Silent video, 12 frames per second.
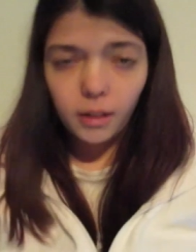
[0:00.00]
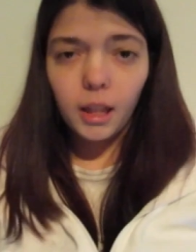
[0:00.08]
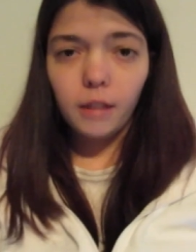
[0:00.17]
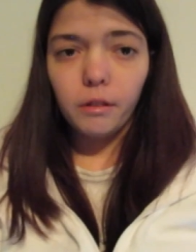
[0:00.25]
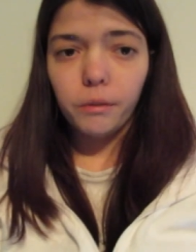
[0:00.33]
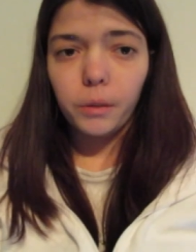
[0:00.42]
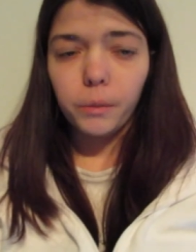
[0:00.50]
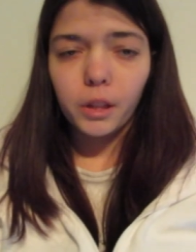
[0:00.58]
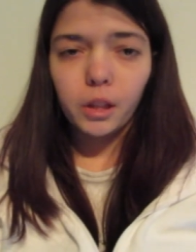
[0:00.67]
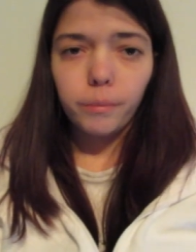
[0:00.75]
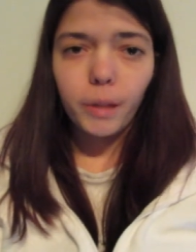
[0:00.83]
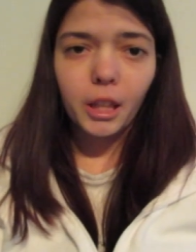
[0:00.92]
Hello everyone,
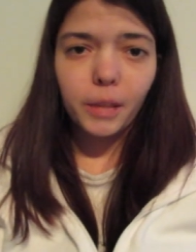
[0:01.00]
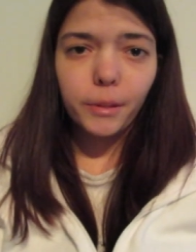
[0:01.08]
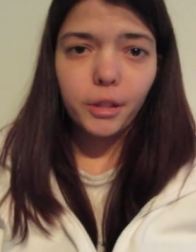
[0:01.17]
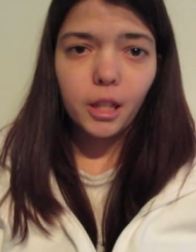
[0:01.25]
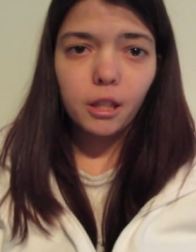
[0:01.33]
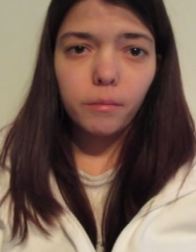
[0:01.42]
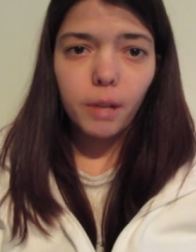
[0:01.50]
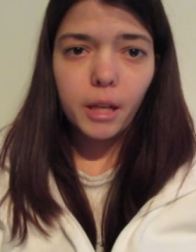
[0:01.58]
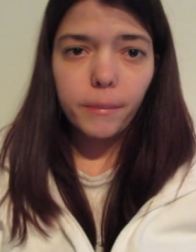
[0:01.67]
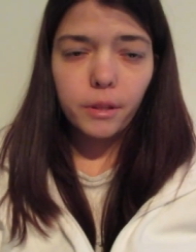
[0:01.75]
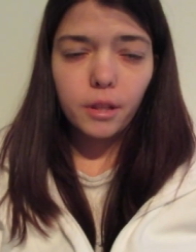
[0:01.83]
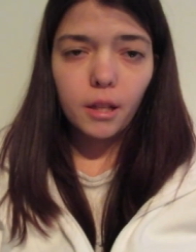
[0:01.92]
welcome back to my channel, my
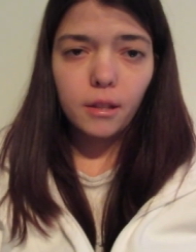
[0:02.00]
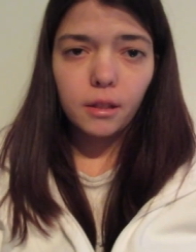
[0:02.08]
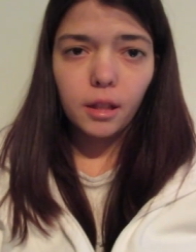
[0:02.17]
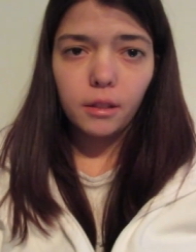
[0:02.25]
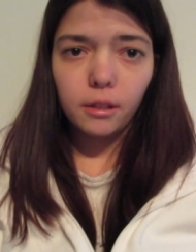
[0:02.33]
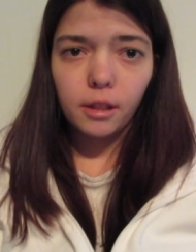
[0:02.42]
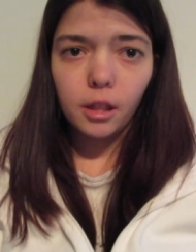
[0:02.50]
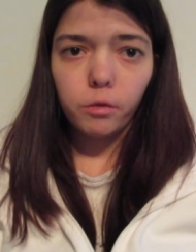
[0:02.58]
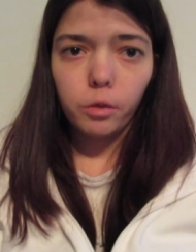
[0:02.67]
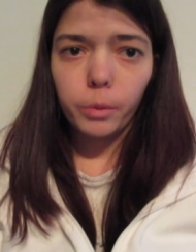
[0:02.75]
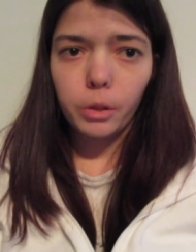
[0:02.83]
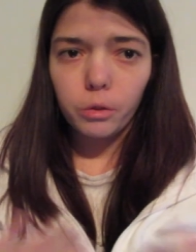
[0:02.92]
name is Anna and today
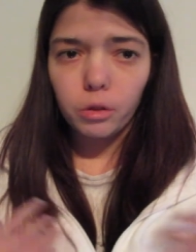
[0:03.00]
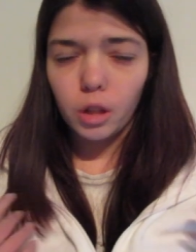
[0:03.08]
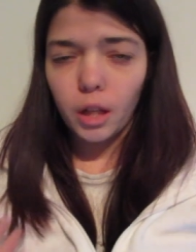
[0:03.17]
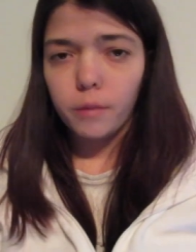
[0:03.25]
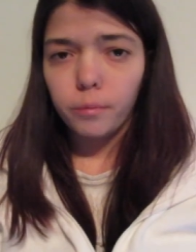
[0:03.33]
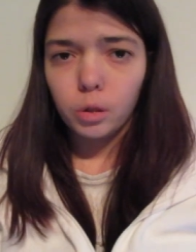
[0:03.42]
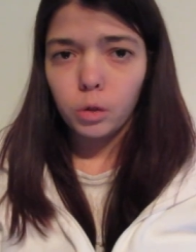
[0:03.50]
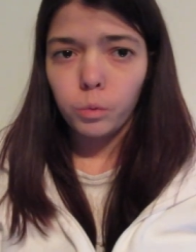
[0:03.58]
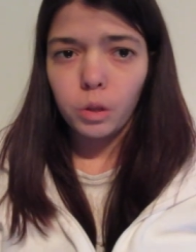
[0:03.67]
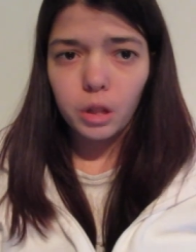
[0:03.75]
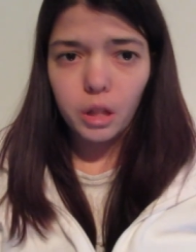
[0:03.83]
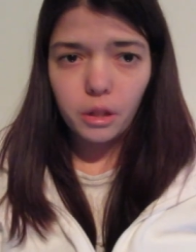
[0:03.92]
we'll be doing April
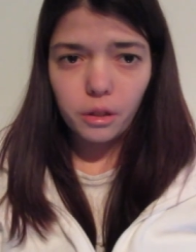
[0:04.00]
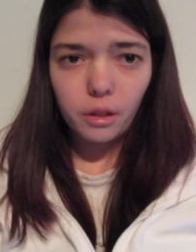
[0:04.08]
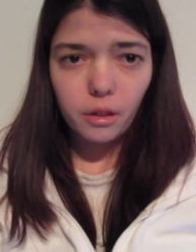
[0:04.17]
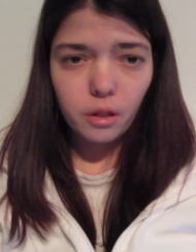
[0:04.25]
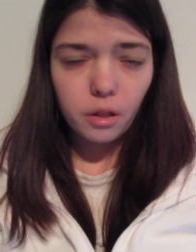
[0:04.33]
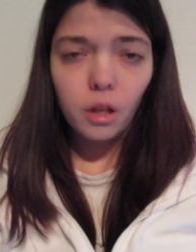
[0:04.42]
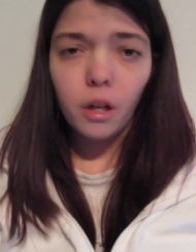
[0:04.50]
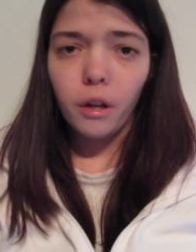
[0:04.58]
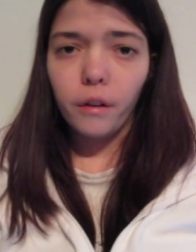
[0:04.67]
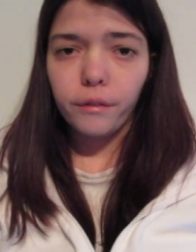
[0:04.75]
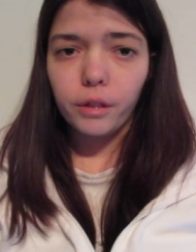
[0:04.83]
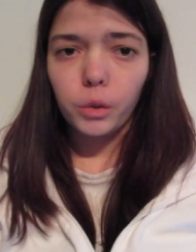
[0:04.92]
releases
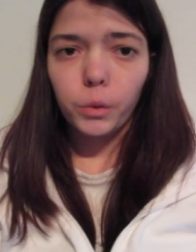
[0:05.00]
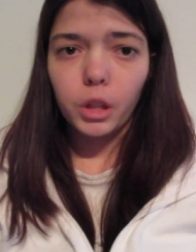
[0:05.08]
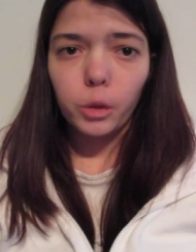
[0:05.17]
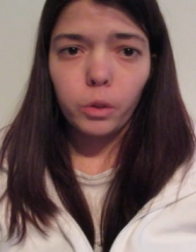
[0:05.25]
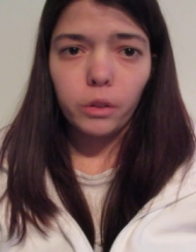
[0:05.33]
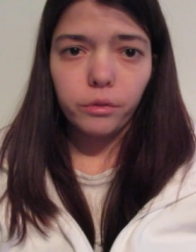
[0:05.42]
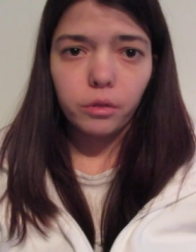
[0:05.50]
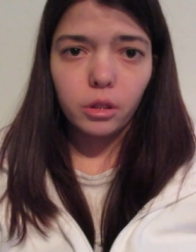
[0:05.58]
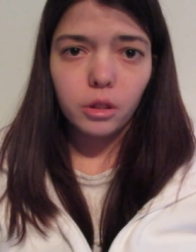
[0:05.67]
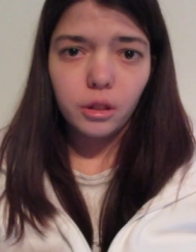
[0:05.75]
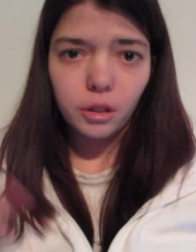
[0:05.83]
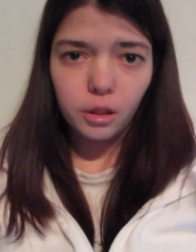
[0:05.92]
for 2024.
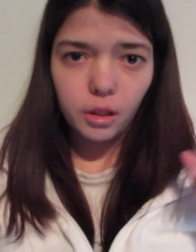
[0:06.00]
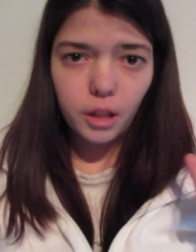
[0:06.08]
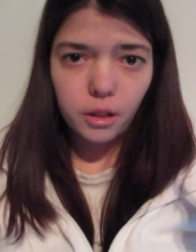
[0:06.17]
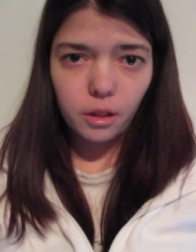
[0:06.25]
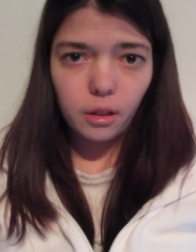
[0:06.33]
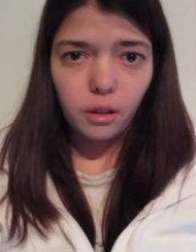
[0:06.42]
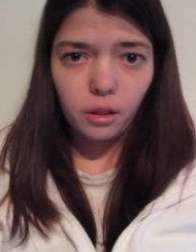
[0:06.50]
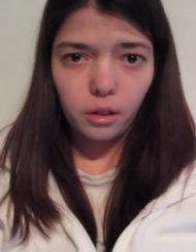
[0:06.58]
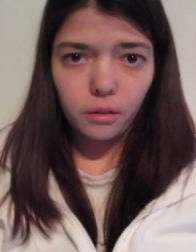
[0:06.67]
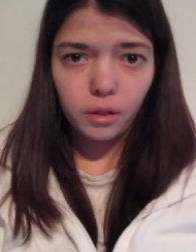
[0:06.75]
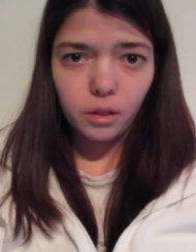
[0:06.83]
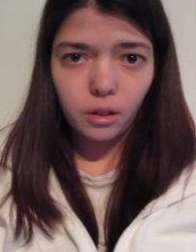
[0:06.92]
Let's get
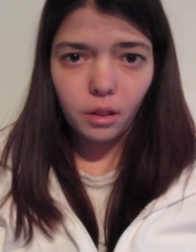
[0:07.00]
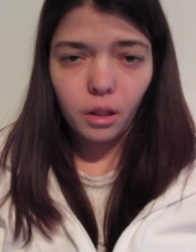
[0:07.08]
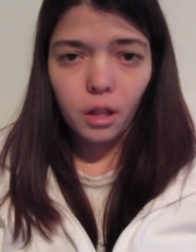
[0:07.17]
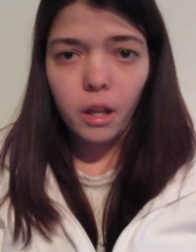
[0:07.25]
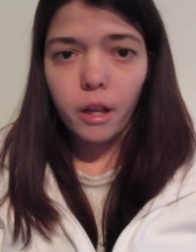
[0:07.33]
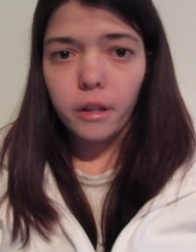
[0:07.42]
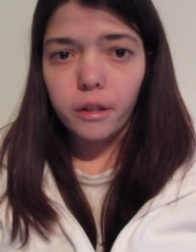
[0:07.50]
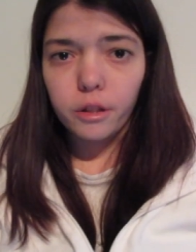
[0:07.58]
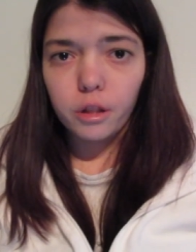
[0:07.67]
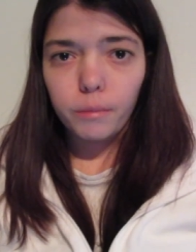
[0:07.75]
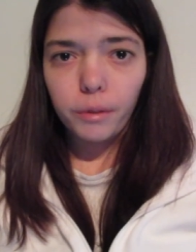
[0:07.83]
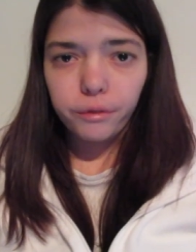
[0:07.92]
going.
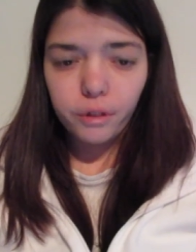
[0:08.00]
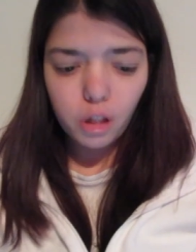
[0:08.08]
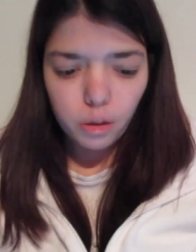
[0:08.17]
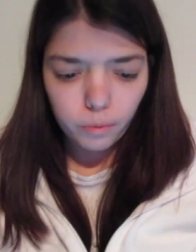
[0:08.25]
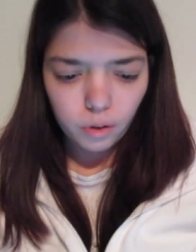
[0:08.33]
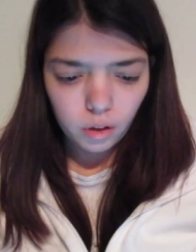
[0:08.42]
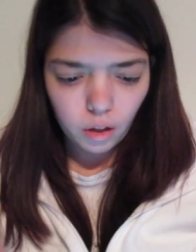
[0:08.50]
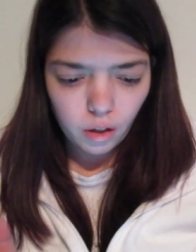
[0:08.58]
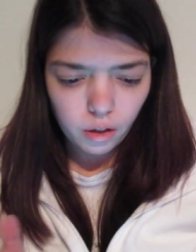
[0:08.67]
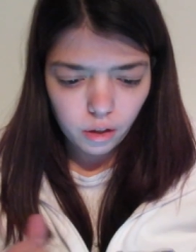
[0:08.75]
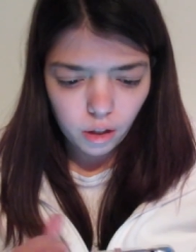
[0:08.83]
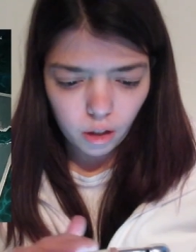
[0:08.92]
So my first book
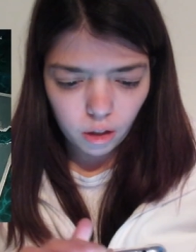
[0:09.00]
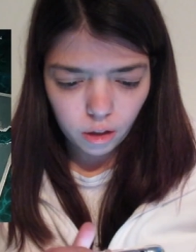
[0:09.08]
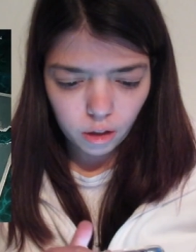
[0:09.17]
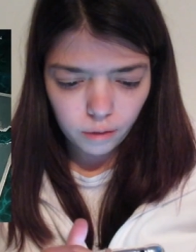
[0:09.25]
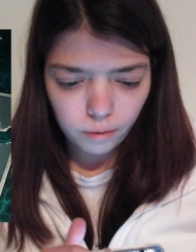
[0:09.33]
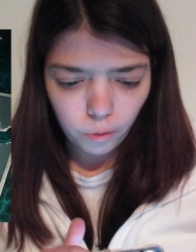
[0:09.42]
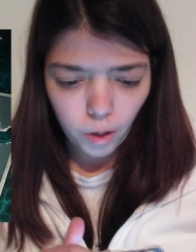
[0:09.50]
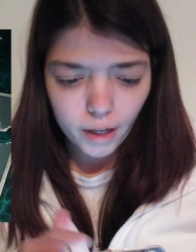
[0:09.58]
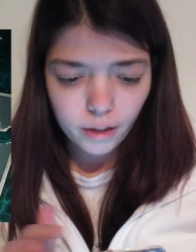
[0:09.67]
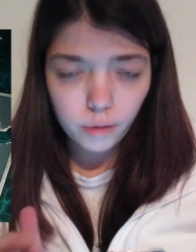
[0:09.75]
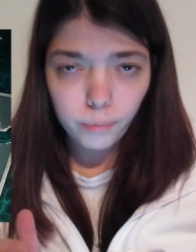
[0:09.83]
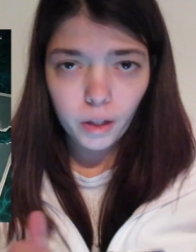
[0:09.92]
is Kill Her
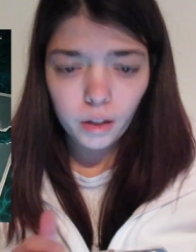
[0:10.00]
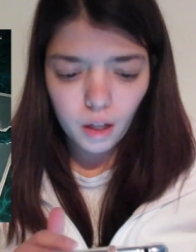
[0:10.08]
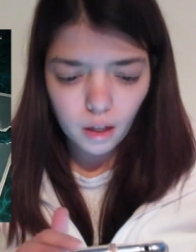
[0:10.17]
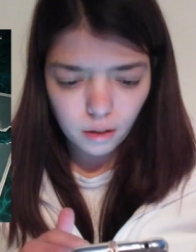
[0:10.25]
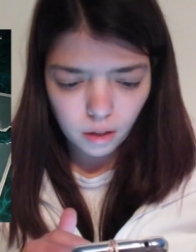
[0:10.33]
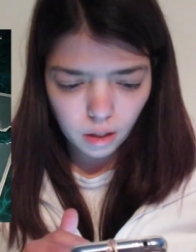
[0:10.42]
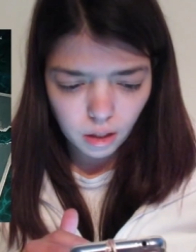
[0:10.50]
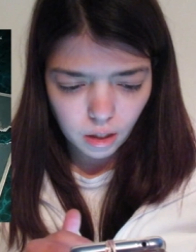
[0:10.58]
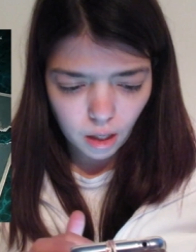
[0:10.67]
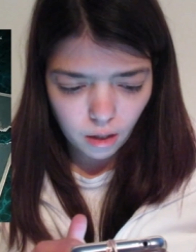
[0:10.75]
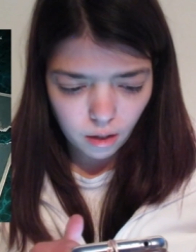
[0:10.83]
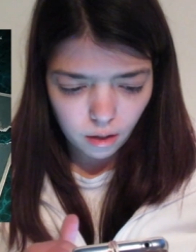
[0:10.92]
Twice by T
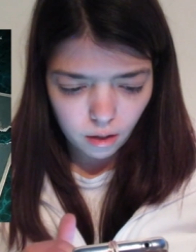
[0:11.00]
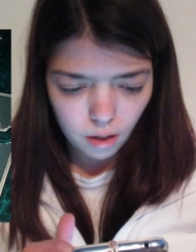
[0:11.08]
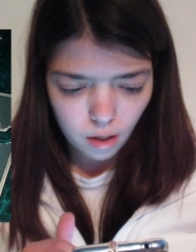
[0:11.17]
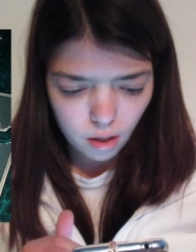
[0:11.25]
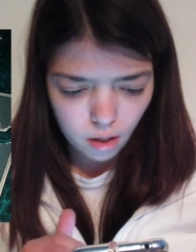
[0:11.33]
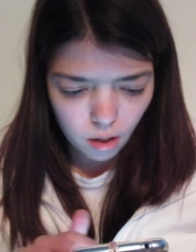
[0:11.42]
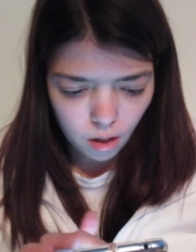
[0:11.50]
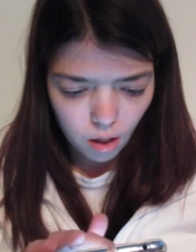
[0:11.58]
Stacey Lee,